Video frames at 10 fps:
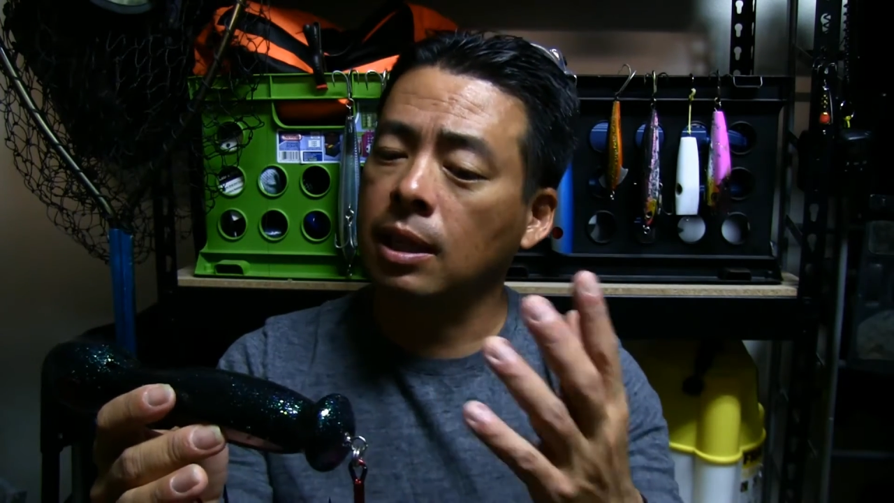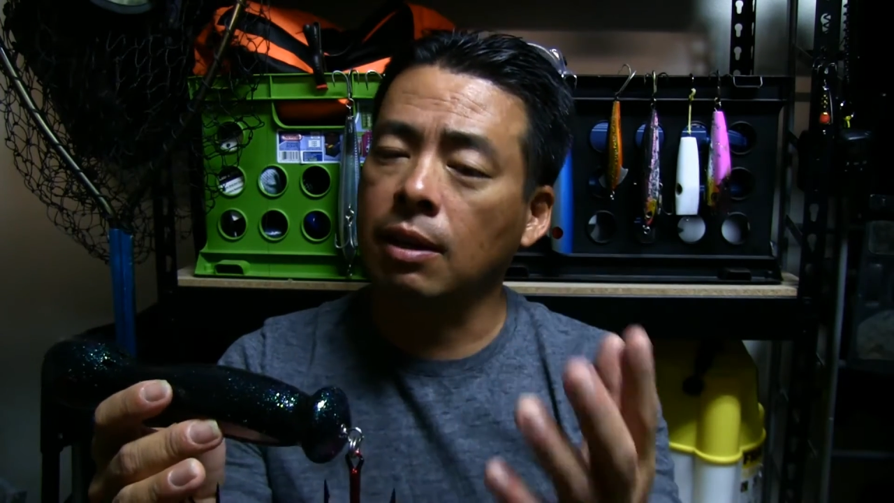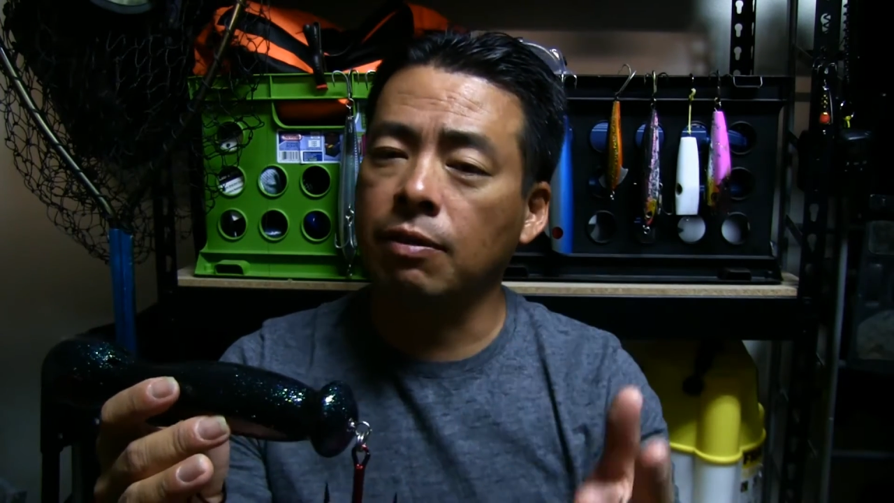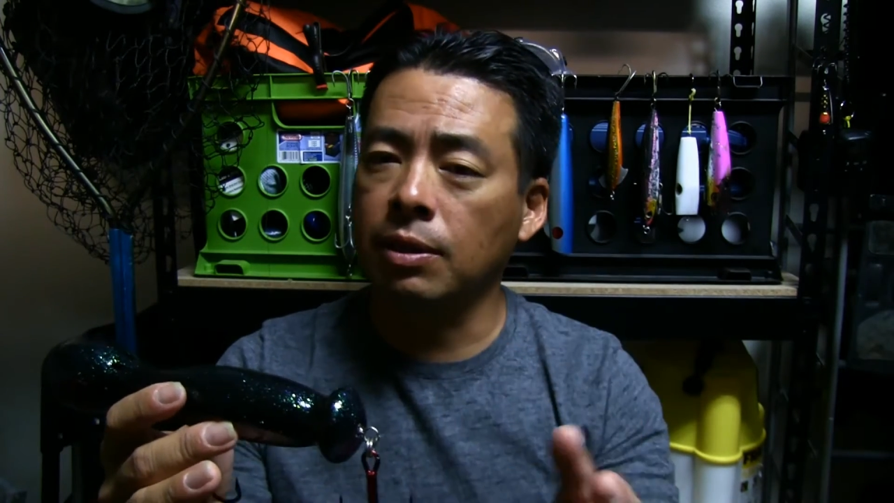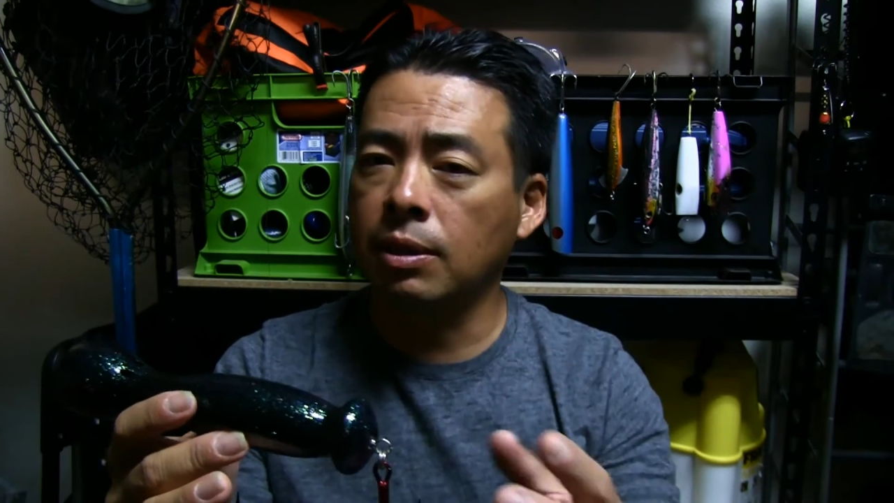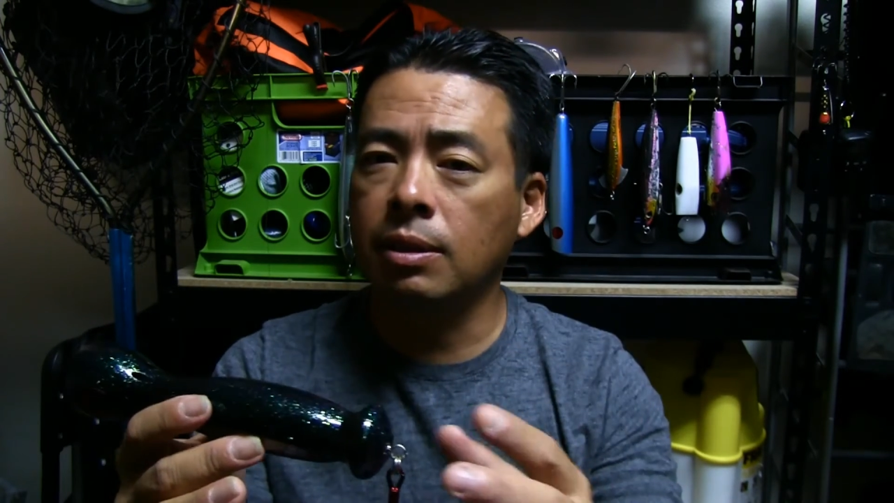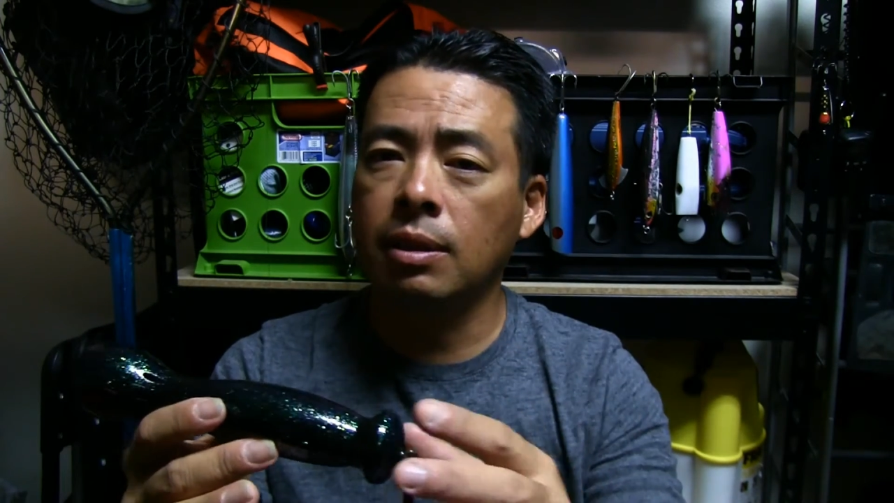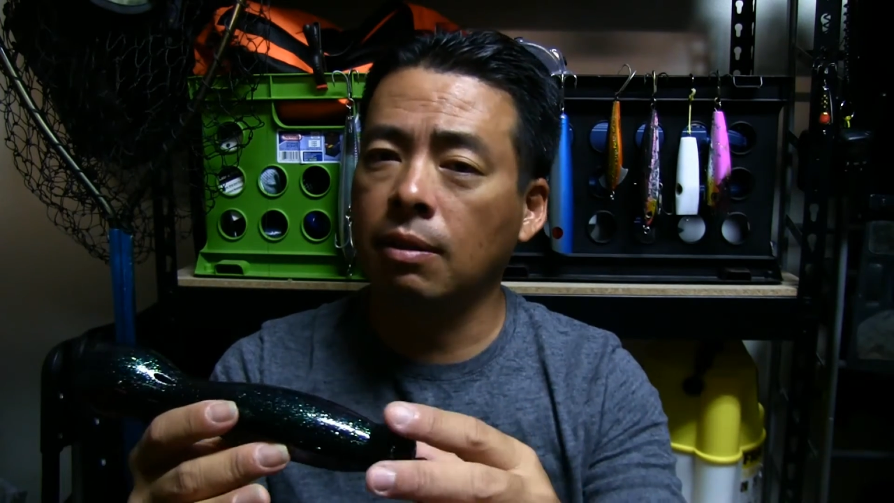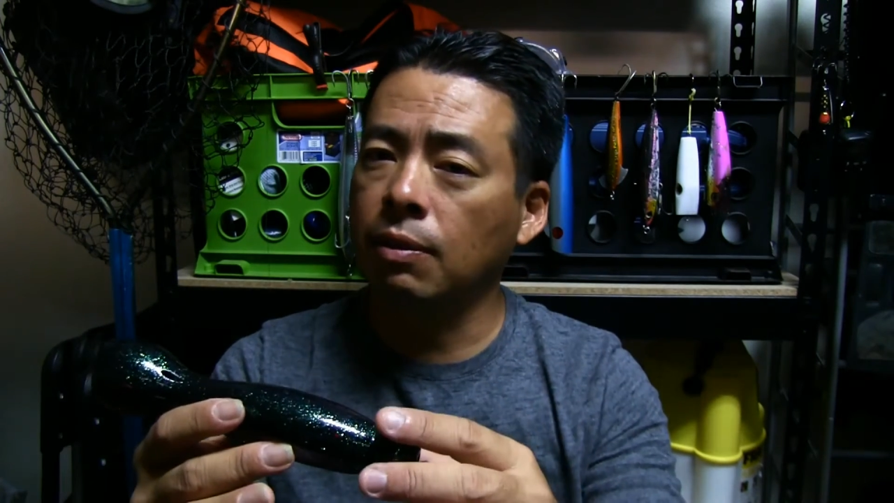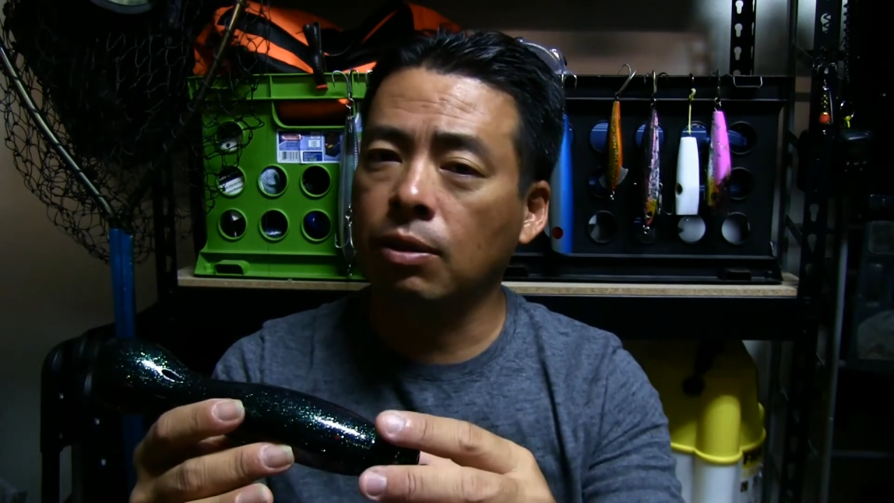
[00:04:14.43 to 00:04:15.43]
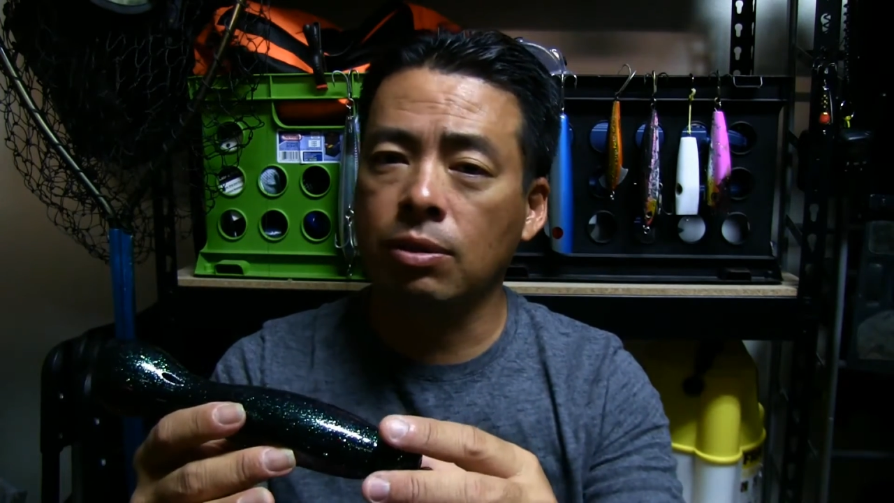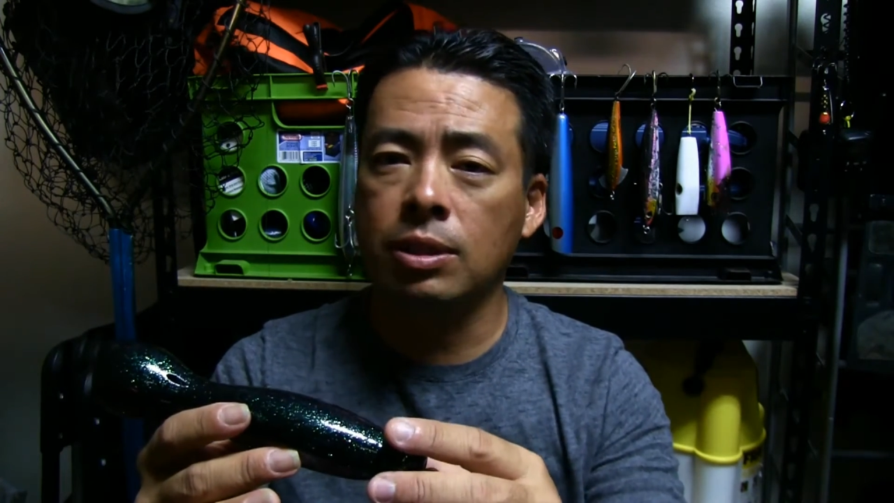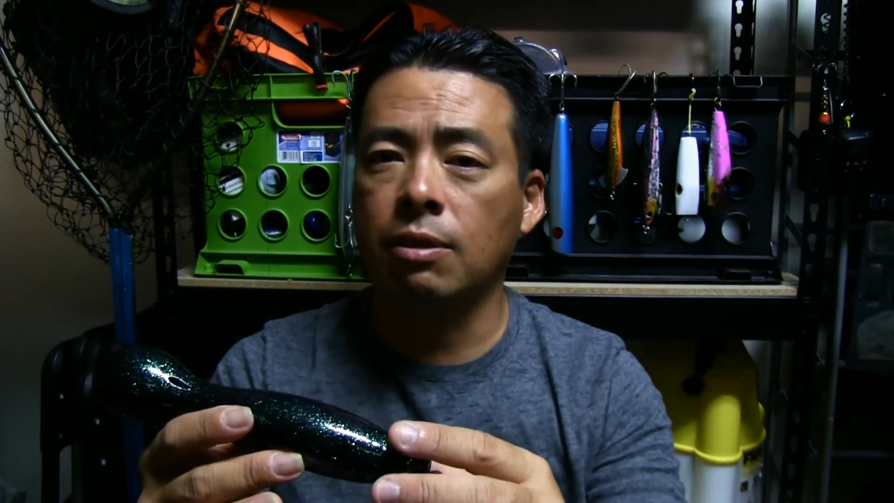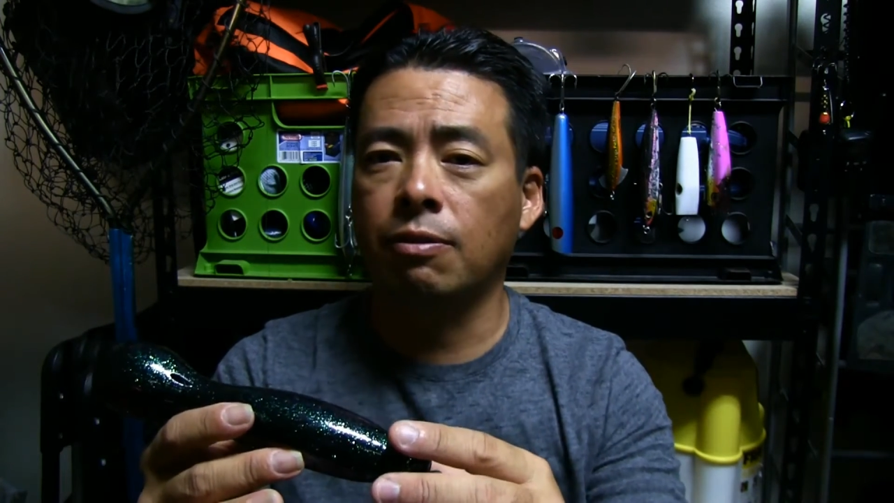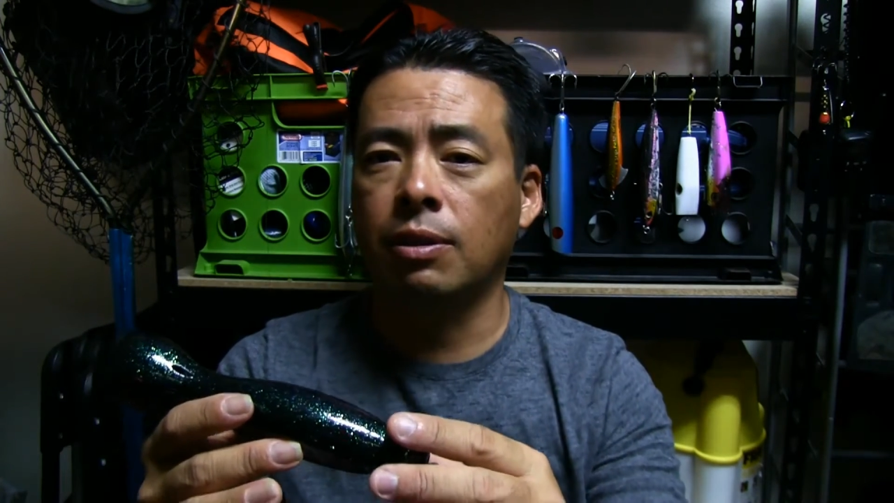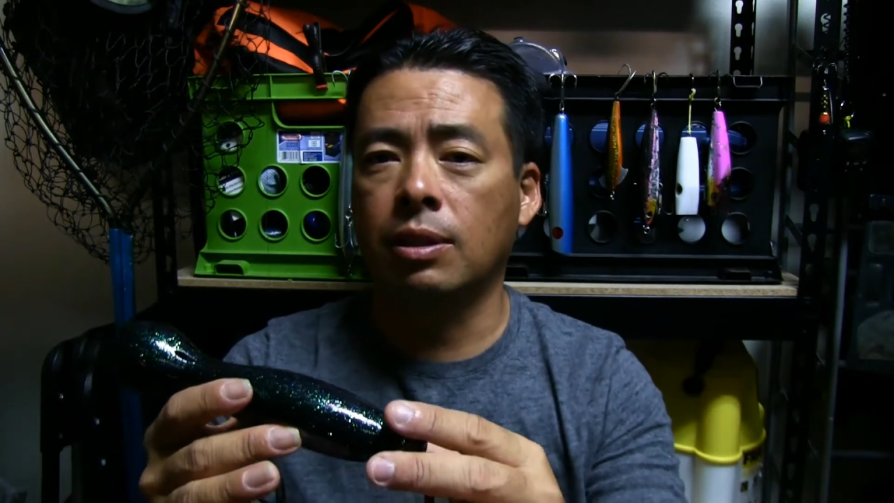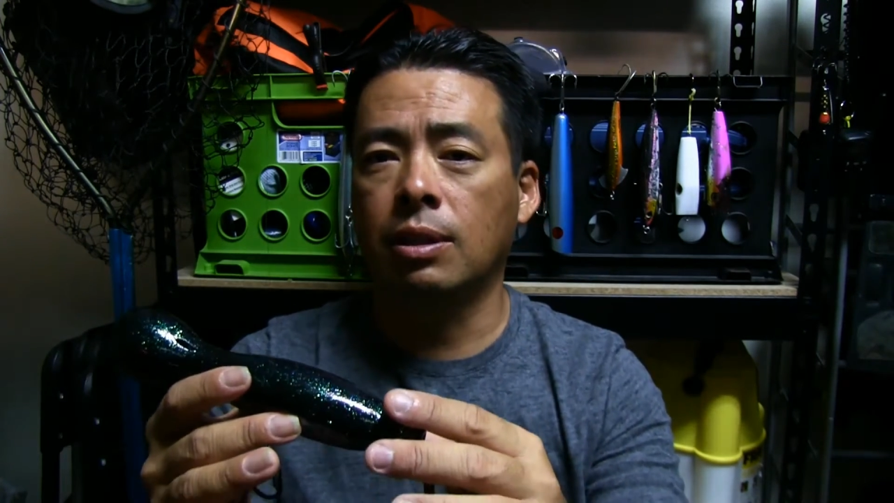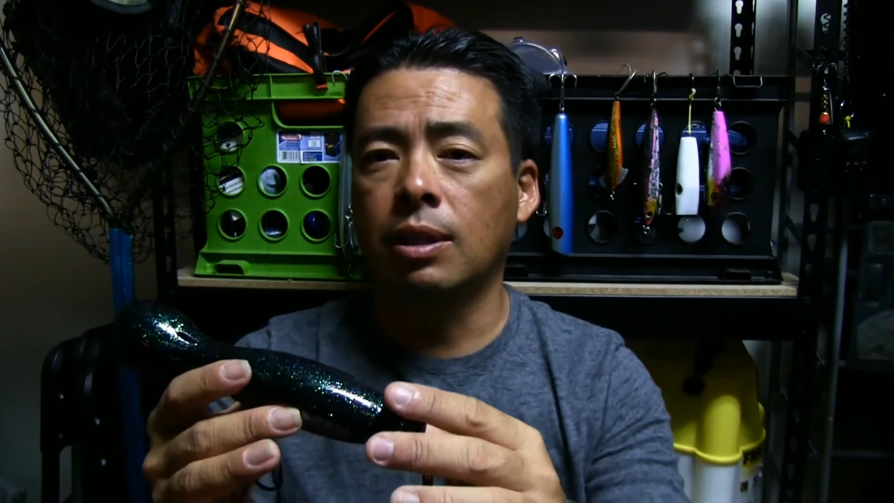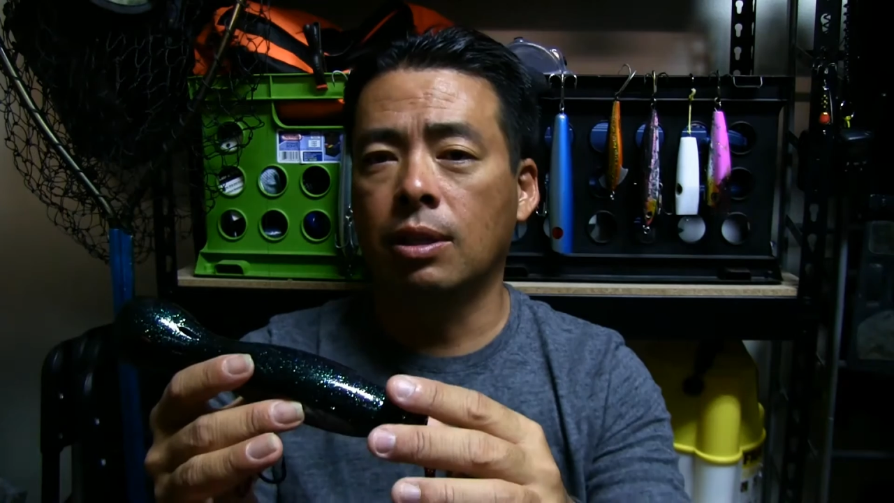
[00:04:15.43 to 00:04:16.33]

every lure is different.